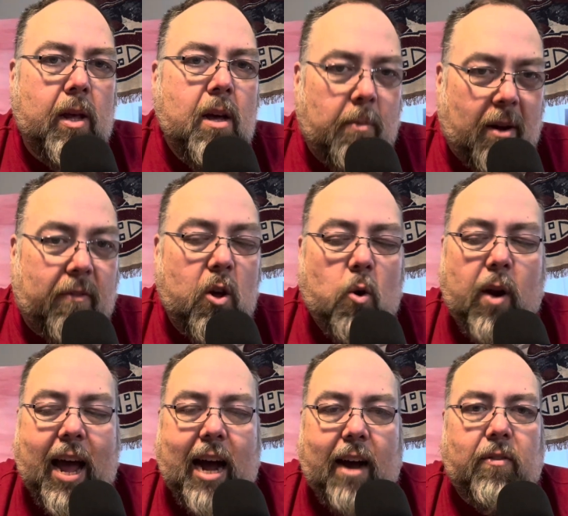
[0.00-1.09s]
But if you don't
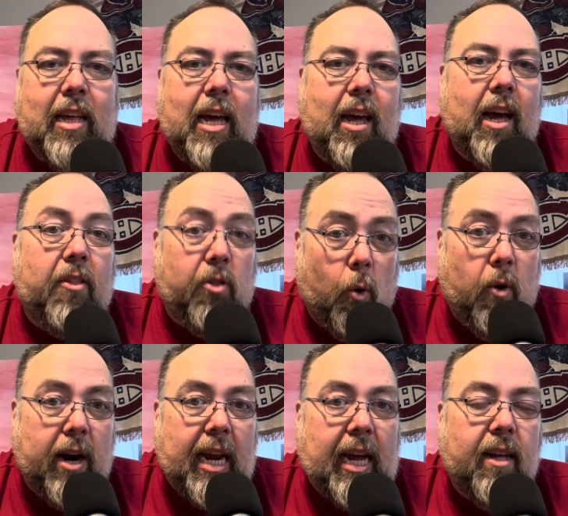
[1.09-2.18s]
have the
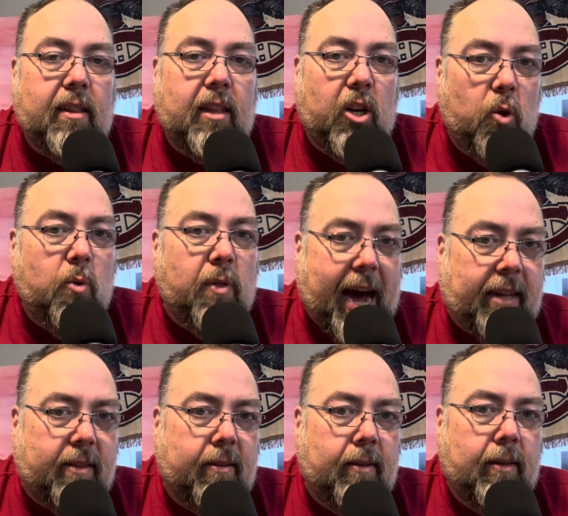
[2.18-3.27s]
authority to do
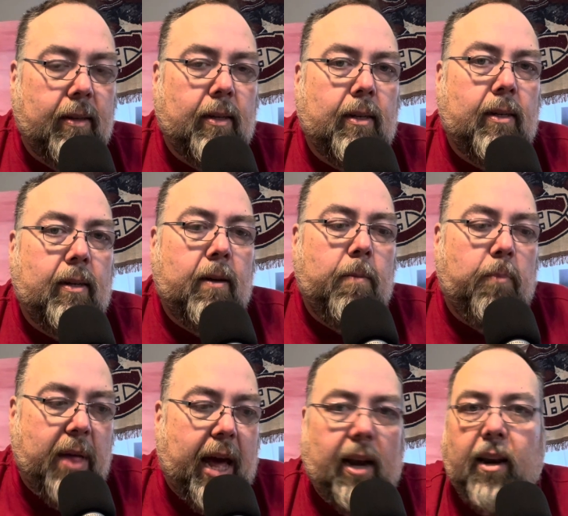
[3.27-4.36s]
that,
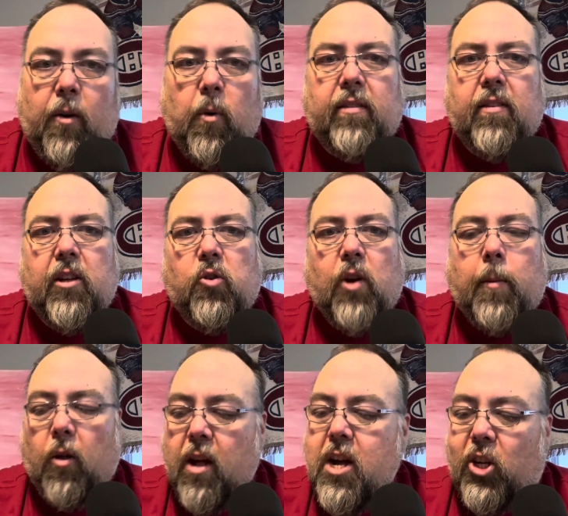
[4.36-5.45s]
then it runs into
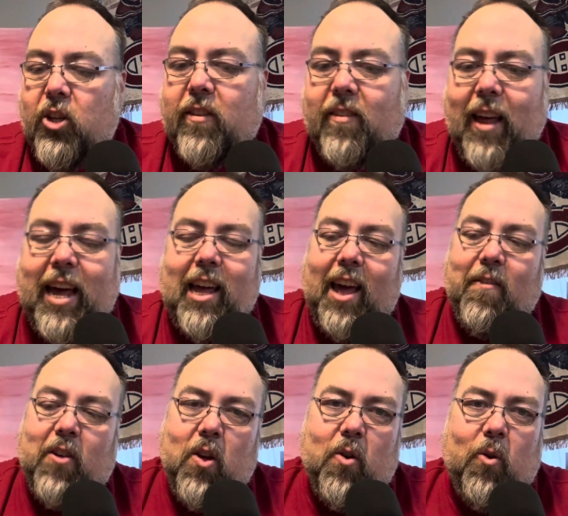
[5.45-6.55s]
trouble. Just like it's
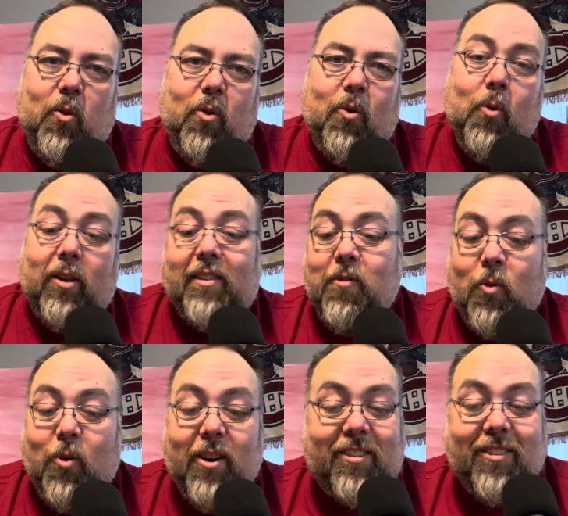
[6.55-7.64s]
even
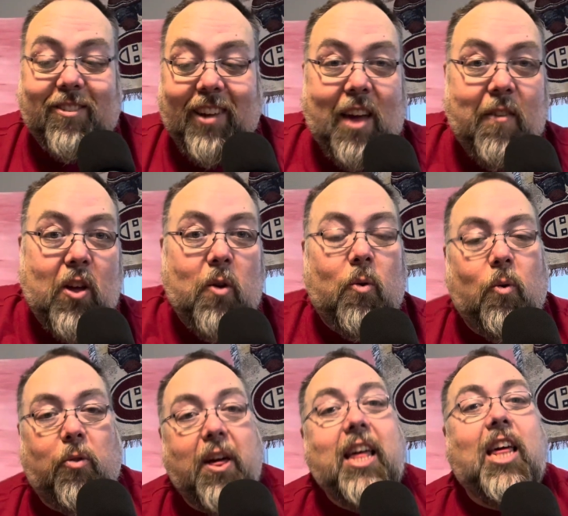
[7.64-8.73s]
worse if you
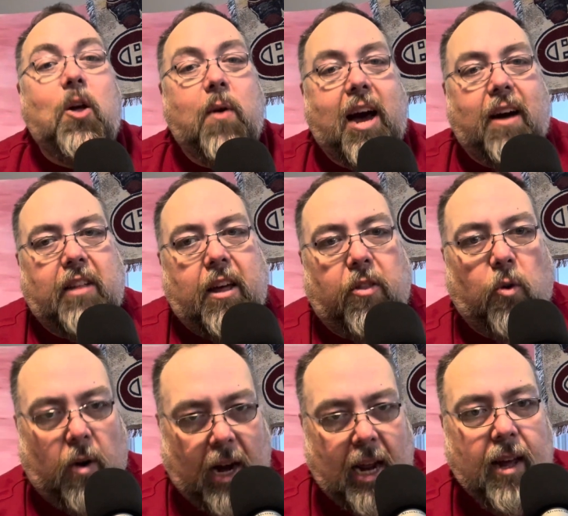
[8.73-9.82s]
think you have the
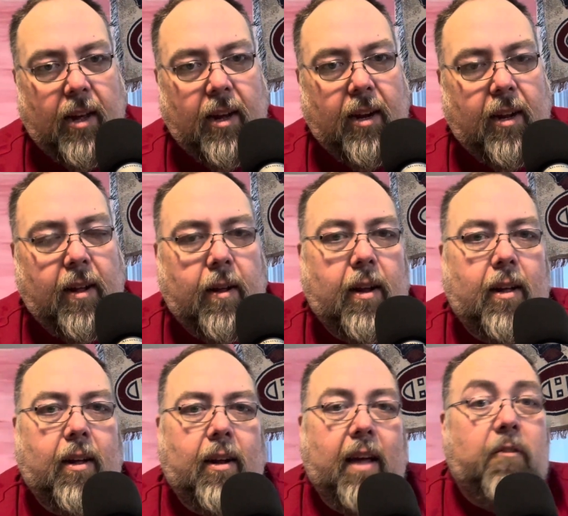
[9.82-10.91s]
authority,
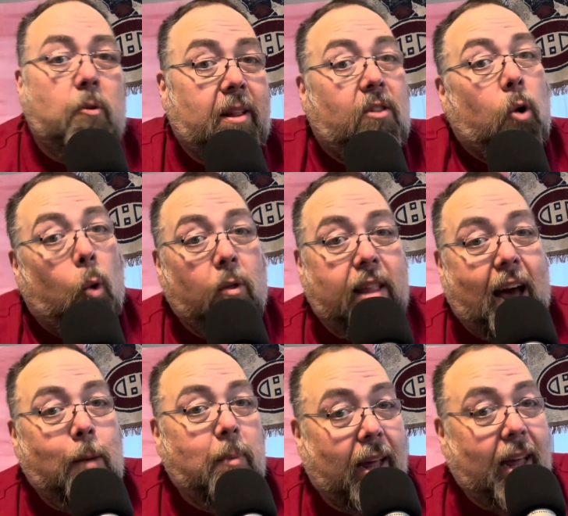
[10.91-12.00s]
if you've been told
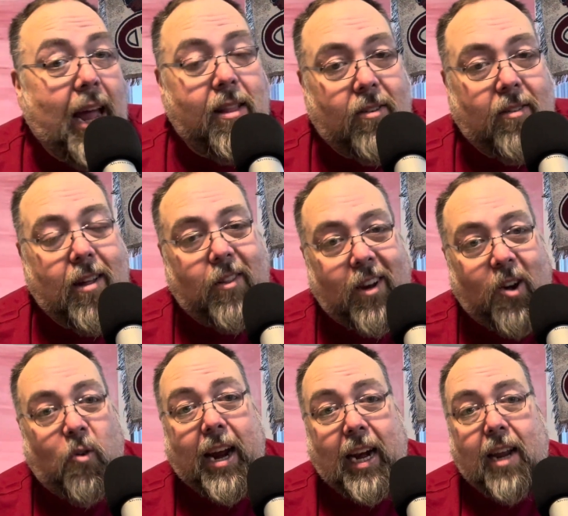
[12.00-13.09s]
that, but again, there's nothing in
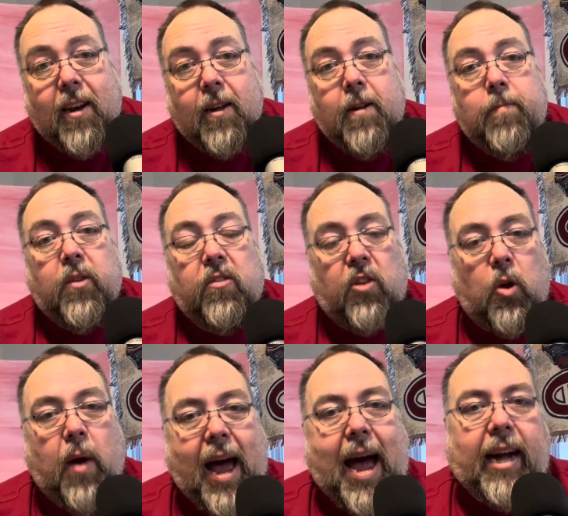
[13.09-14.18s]
writing. So you
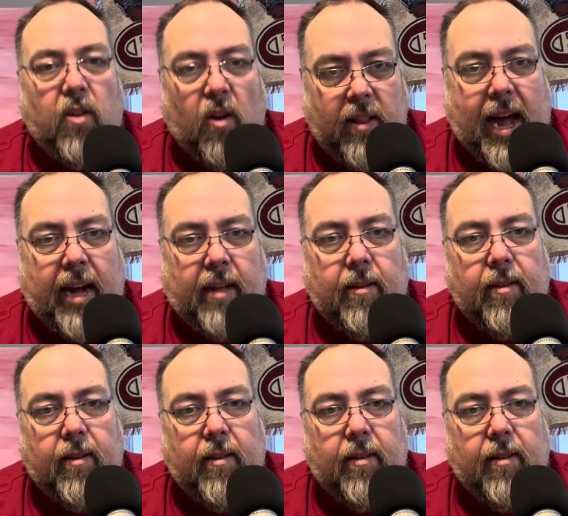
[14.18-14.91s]
act on that.